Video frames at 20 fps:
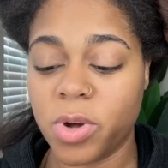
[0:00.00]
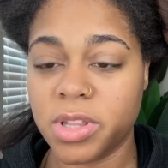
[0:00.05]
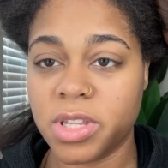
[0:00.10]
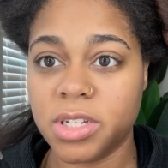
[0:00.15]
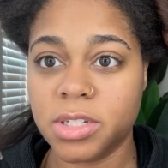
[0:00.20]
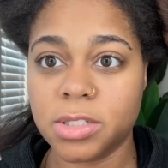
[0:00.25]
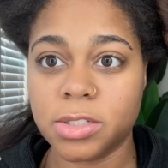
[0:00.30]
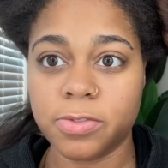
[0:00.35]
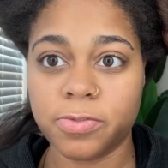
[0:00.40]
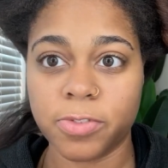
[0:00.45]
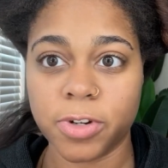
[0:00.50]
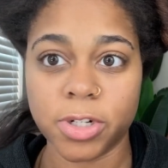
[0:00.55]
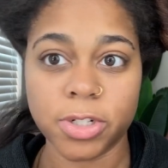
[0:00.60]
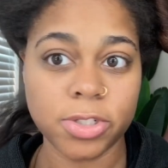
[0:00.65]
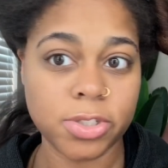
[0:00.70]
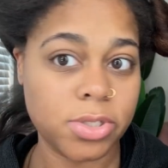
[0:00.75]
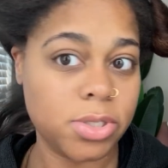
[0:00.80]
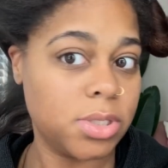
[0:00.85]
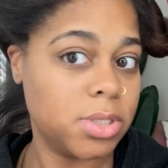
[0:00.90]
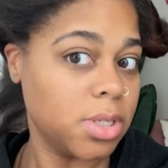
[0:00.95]
this
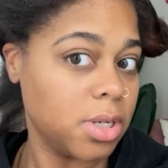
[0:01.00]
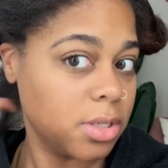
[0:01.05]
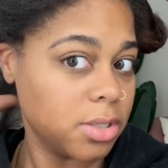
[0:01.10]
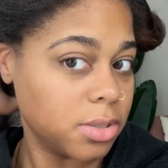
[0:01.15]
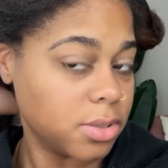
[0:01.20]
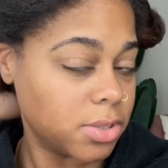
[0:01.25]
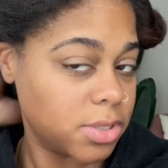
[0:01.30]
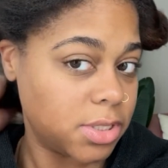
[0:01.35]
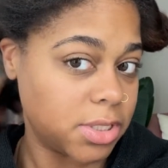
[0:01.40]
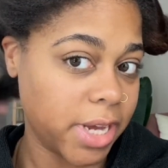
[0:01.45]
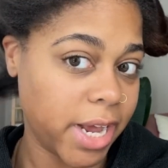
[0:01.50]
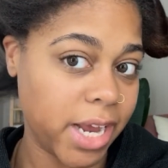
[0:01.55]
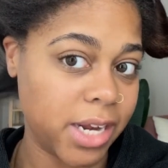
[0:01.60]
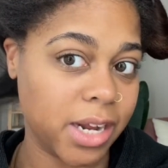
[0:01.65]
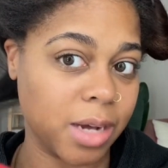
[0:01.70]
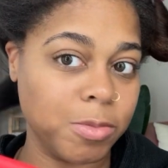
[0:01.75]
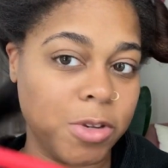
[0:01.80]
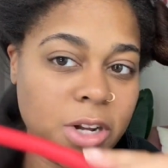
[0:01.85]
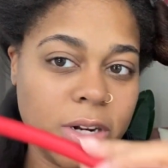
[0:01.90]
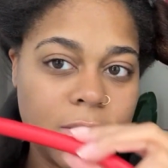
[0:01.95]
first little set,
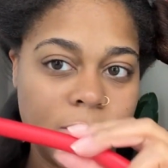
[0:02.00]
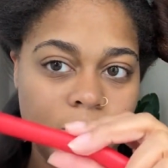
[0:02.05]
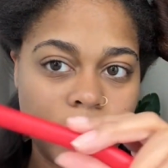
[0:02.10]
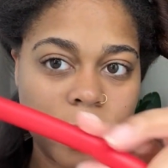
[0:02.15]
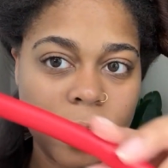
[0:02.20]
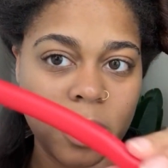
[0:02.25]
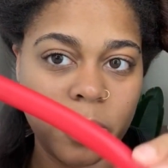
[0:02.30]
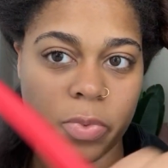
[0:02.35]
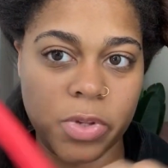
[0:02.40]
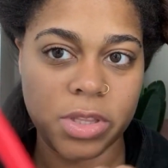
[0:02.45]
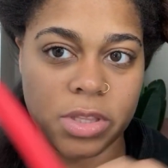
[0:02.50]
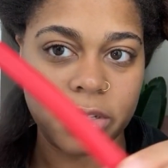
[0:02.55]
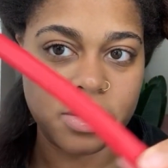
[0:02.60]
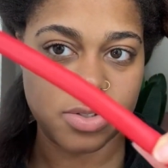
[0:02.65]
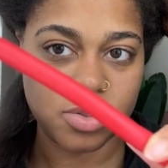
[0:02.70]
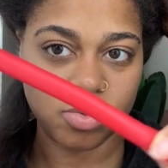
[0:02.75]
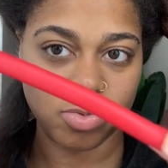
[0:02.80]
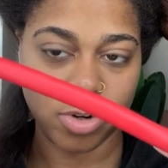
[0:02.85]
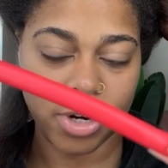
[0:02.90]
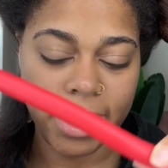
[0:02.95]
I'm going to start with
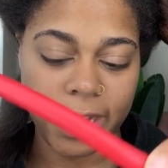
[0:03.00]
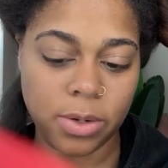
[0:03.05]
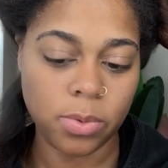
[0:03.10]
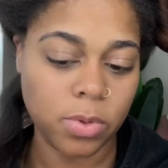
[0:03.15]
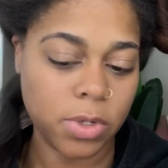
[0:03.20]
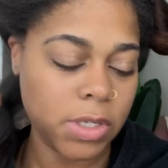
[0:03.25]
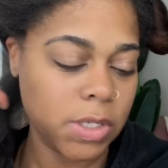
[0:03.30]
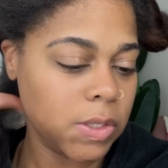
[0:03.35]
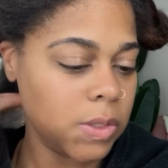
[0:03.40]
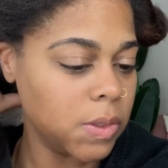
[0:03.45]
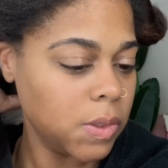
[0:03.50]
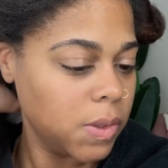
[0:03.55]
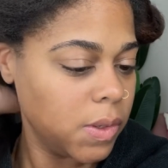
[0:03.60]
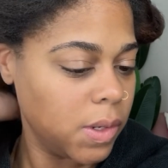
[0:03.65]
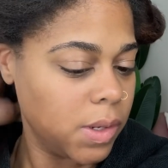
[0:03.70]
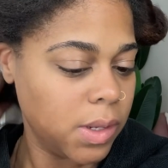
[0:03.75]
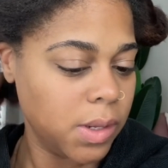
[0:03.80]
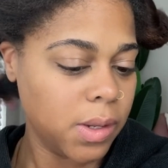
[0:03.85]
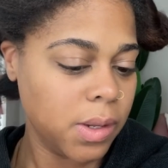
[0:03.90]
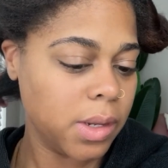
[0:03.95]
this red one,
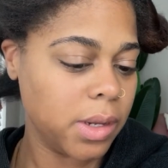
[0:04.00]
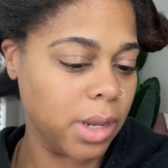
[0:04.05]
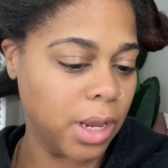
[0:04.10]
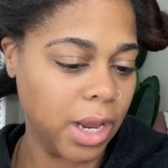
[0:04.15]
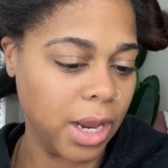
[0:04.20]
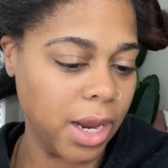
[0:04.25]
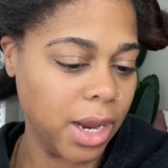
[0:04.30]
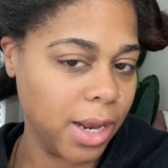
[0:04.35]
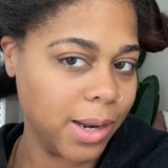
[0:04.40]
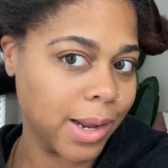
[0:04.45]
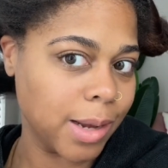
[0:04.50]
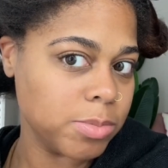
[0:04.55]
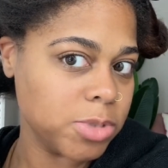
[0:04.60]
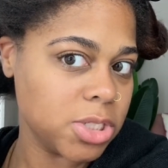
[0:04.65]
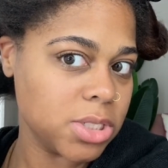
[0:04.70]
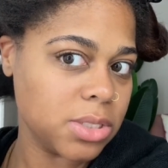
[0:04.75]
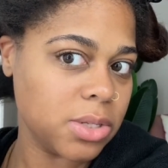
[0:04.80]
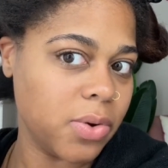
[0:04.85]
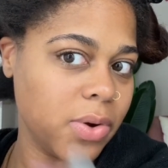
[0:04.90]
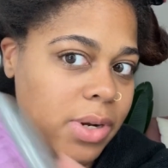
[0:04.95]
and I'm
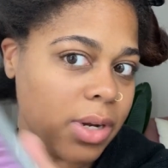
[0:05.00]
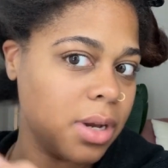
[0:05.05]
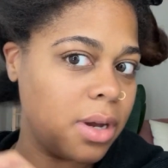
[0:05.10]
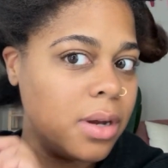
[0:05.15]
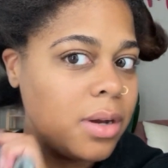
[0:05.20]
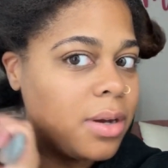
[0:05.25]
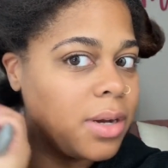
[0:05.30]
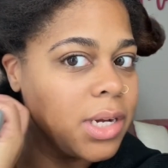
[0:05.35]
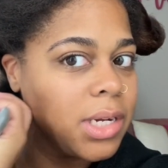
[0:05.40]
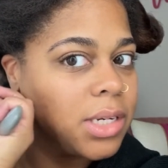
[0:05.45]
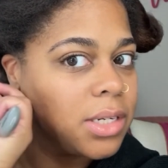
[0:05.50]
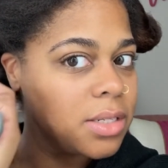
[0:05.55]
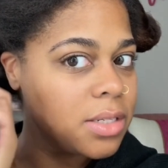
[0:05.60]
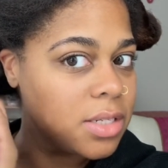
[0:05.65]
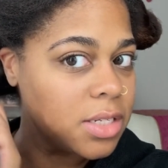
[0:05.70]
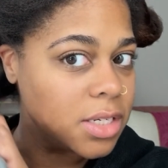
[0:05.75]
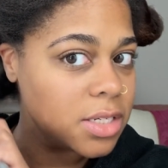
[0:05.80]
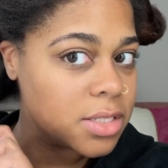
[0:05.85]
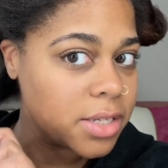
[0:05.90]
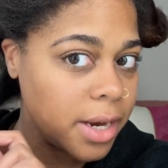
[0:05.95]
just going to
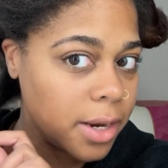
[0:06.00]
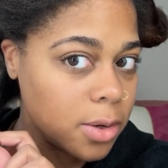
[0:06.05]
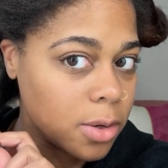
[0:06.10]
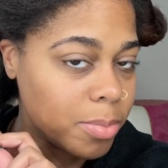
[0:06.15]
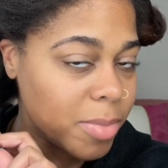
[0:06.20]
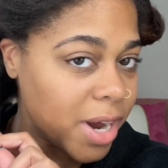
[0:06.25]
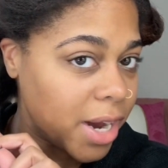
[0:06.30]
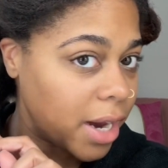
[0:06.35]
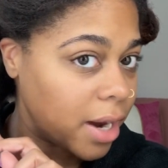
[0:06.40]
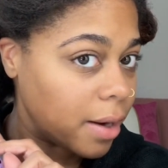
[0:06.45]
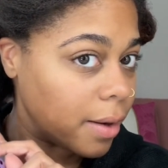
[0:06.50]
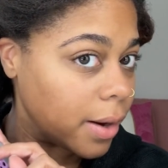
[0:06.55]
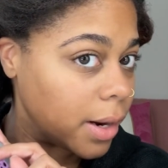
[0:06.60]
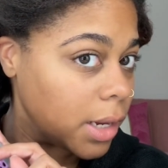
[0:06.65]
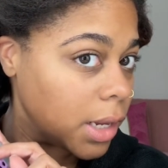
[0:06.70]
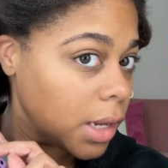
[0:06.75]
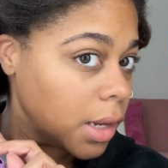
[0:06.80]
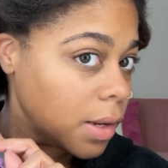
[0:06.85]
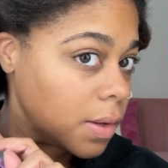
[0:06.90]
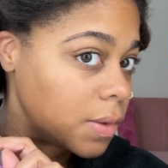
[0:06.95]
detangle my hair
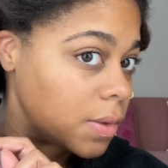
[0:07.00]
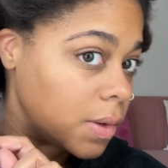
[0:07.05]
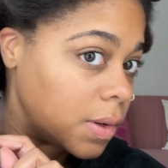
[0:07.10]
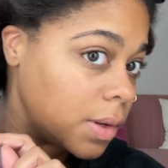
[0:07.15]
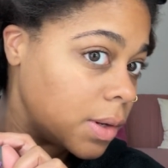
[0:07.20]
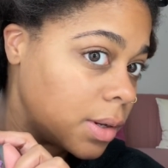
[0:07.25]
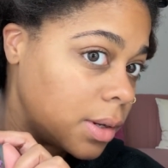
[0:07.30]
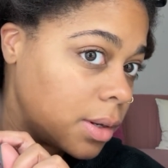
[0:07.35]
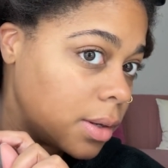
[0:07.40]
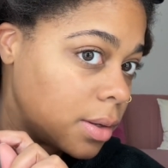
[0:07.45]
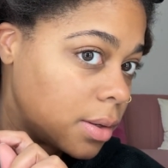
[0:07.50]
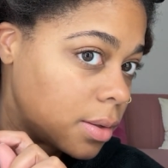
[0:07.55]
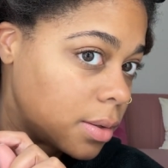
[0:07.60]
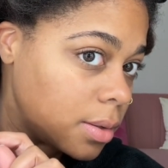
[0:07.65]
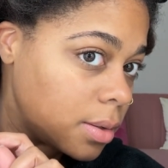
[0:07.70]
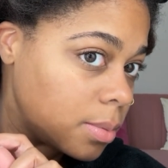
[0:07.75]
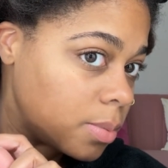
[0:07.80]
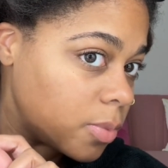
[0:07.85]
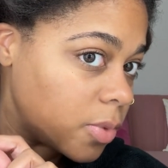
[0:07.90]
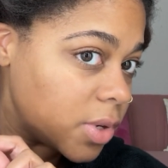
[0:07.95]
again.
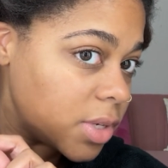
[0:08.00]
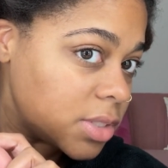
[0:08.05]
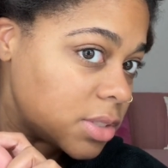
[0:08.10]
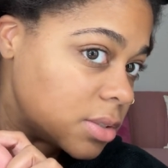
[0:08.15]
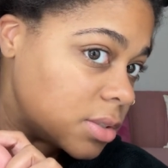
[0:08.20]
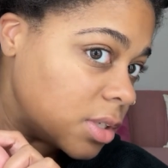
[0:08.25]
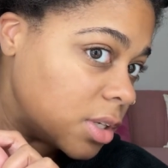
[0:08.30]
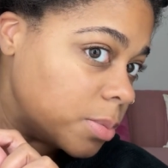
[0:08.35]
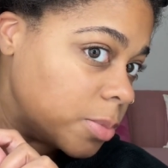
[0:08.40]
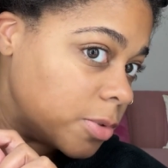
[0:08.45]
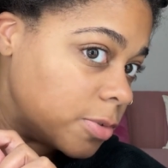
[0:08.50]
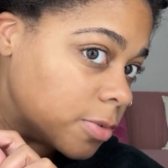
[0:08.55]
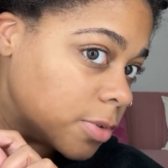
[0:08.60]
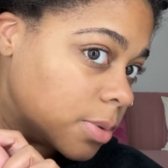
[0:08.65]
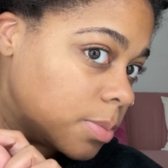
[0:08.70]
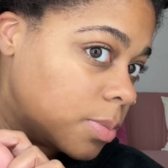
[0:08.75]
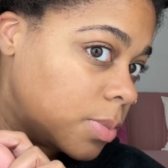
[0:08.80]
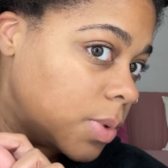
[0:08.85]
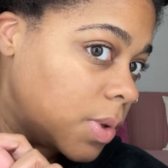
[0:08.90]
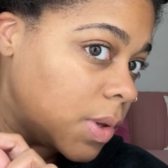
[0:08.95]
Oh, where is this coming
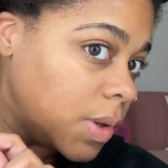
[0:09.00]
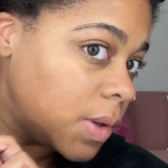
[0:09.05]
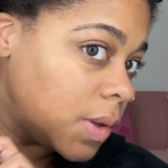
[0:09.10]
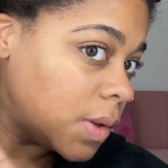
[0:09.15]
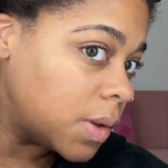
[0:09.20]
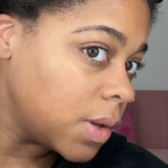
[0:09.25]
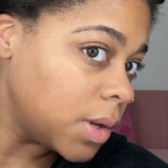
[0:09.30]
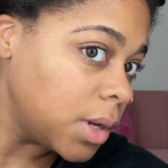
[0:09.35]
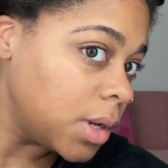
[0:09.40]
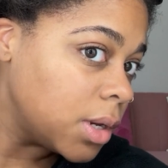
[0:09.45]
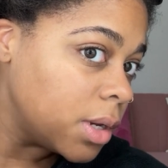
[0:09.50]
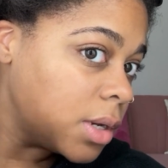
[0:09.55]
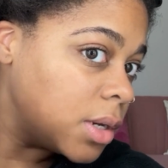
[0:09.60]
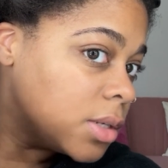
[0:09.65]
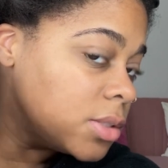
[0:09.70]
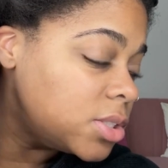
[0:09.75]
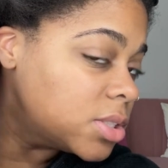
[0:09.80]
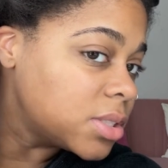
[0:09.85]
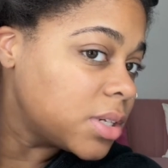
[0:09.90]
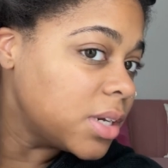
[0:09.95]
from?
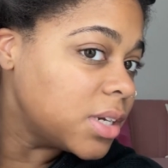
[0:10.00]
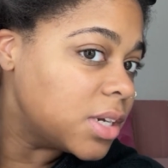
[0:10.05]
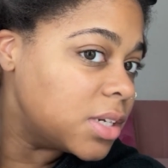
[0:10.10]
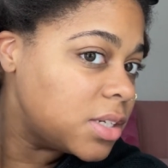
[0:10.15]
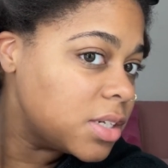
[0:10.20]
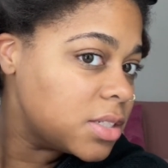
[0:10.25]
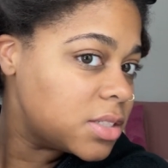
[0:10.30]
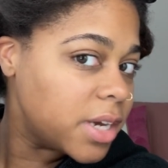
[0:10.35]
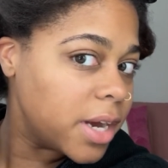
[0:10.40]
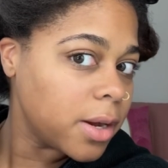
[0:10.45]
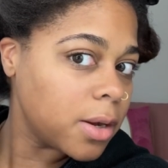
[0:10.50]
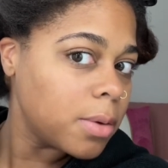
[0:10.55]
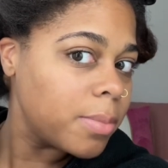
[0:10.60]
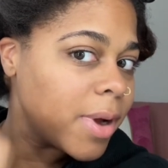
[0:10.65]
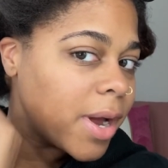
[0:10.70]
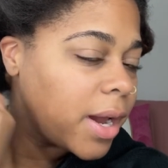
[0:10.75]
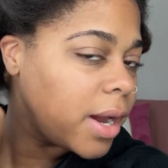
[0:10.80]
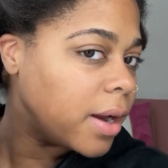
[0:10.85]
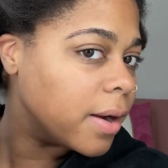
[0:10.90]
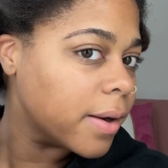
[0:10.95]
Just going to detangle
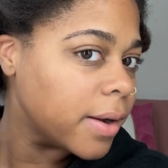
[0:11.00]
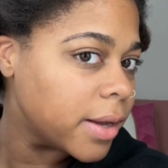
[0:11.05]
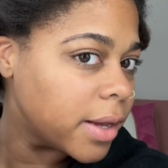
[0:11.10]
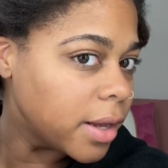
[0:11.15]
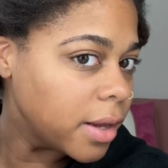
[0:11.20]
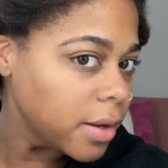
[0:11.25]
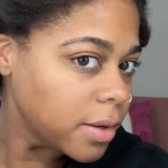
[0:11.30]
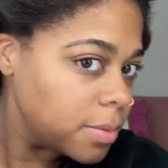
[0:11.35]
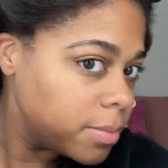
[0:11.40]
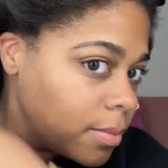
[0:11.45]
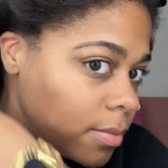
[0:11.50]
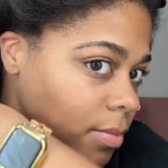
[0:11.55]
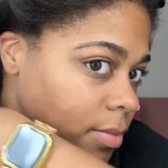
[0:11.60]
my hair again.